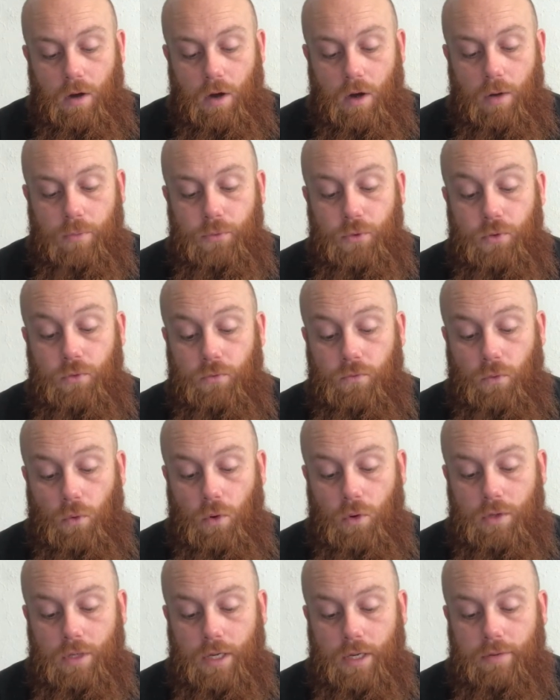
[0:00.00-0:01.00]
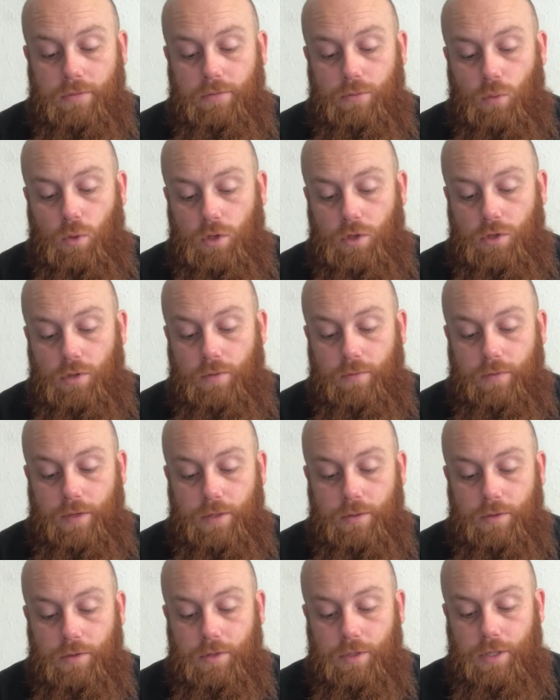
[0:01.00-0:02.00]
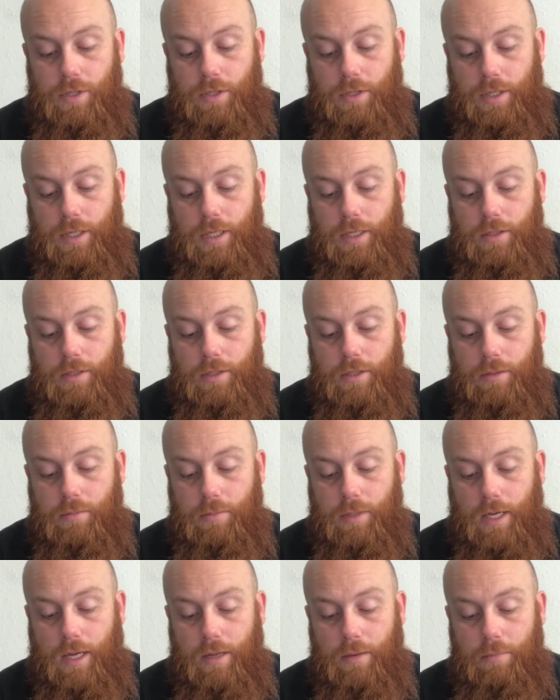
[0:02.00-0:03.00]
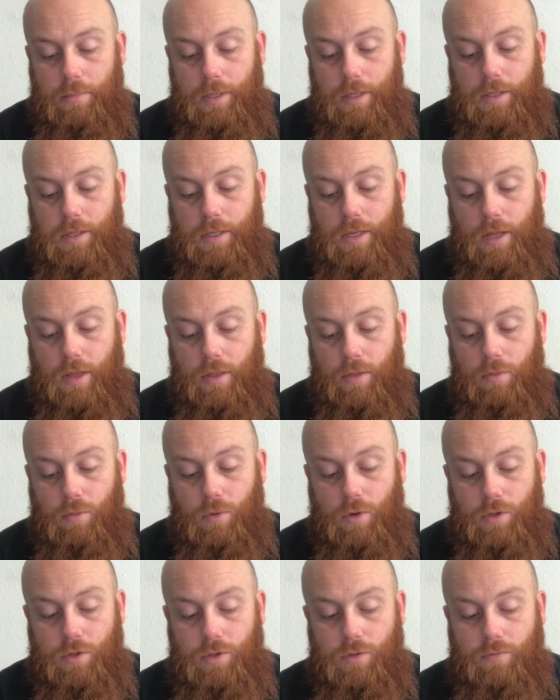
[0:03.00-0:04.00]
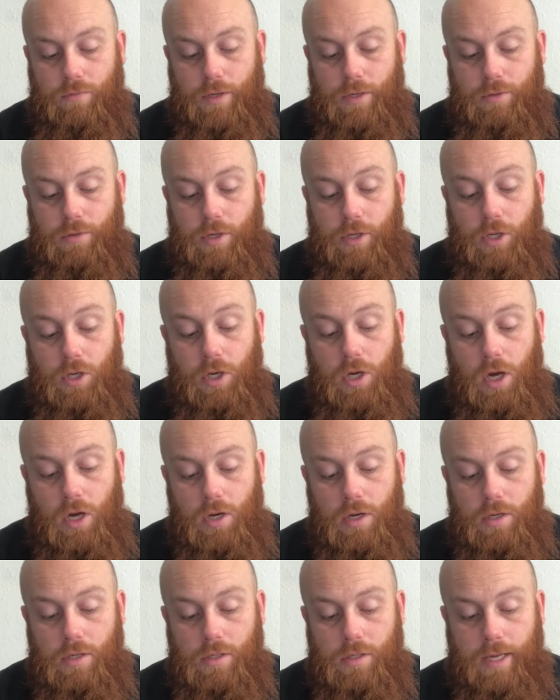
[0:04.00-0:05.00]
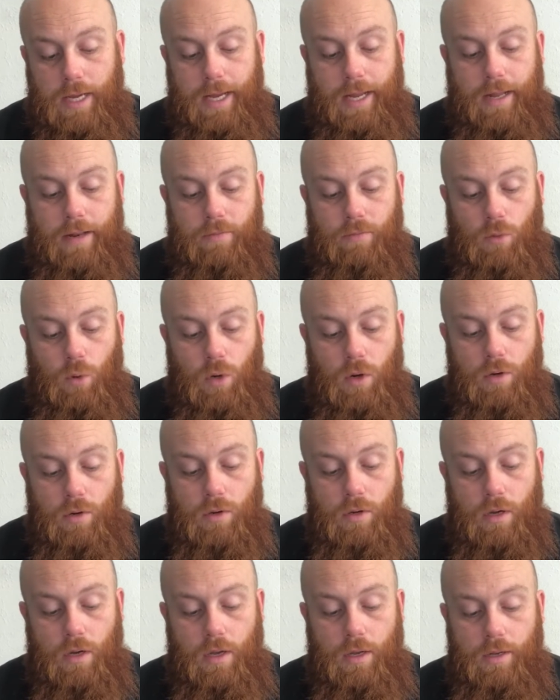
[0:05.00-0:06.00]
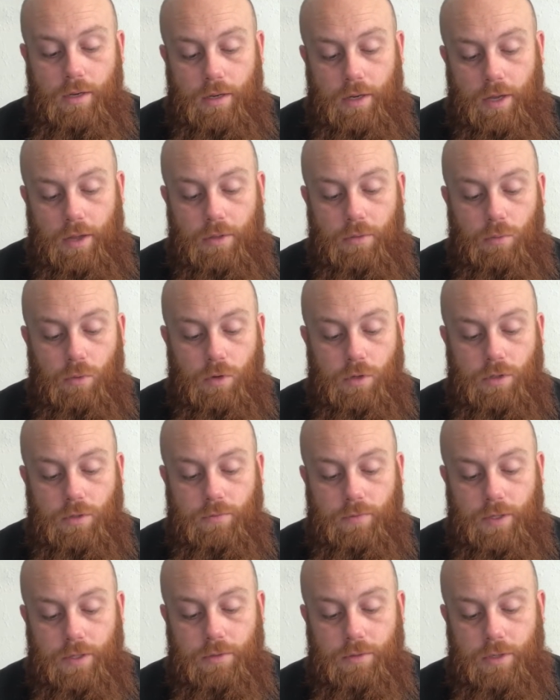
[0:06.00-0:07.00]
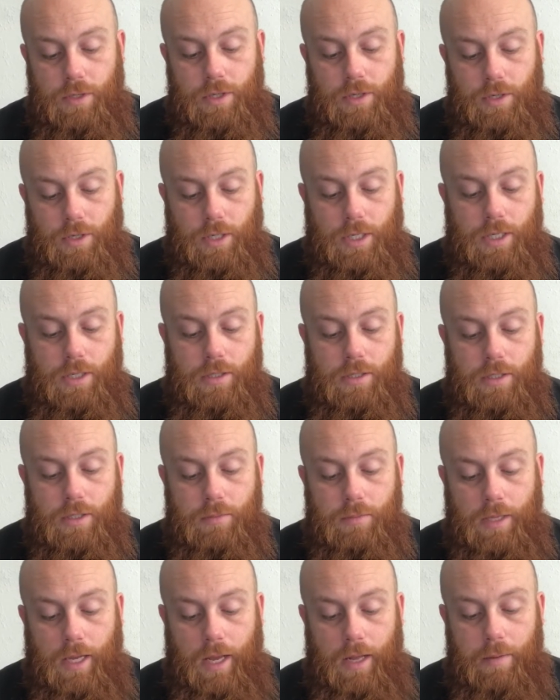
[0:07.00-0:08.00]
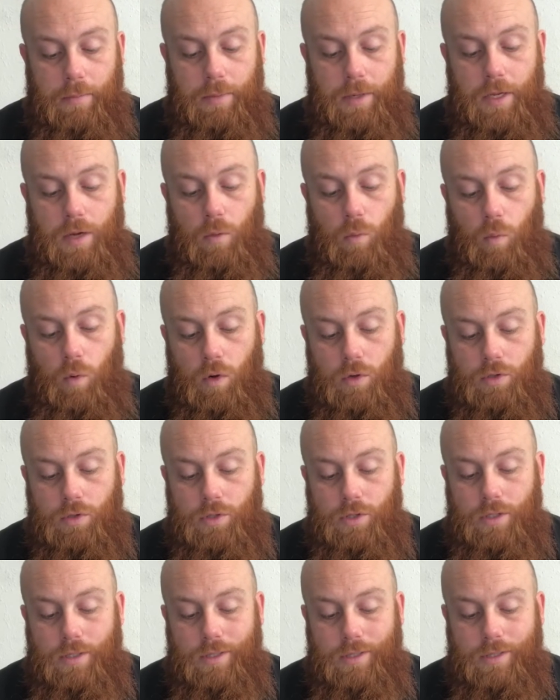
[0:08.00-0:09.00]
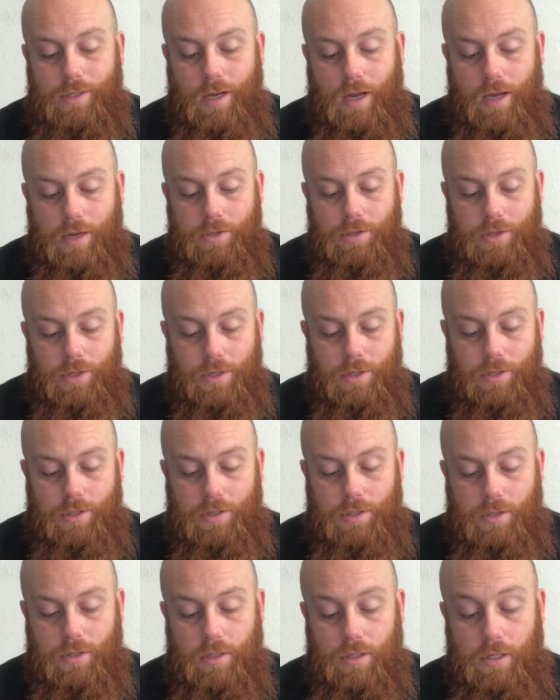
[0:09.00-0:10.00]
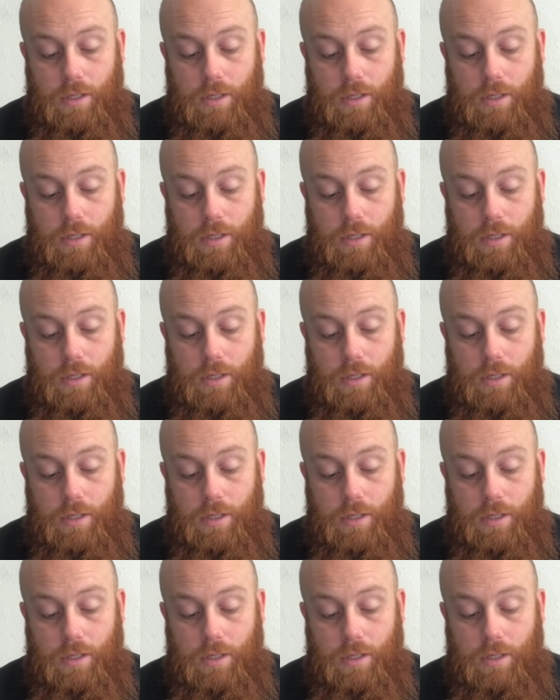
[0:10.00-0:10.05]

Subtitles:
Up to 4 Deathwatch veterans in your kill team can be Deathwatch veteran gunners, and 1 Deathwatch veteran in your kill team can be a watch sergeant.